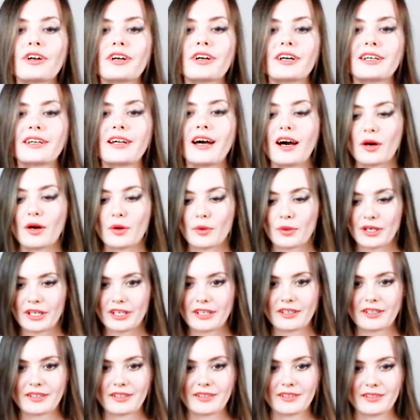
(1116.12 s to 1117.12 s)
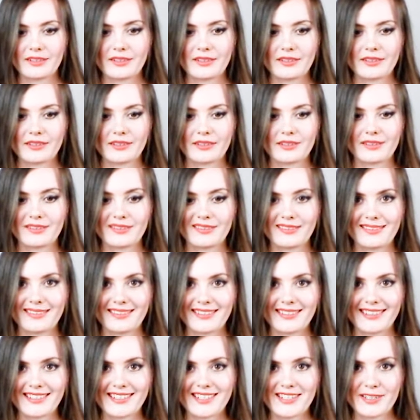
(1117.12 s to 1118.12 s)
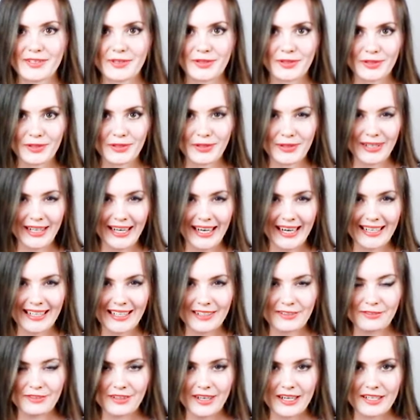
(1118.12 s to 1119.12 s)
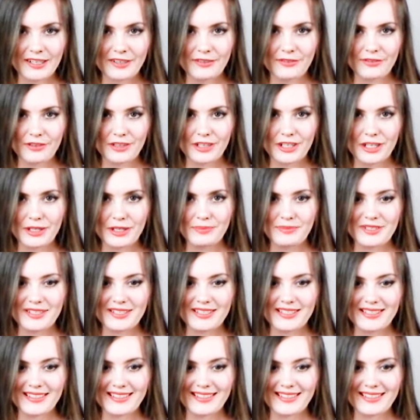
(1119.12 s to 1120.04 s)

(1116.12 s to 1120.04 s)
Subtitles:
an hour. So go ahead and find the verbs.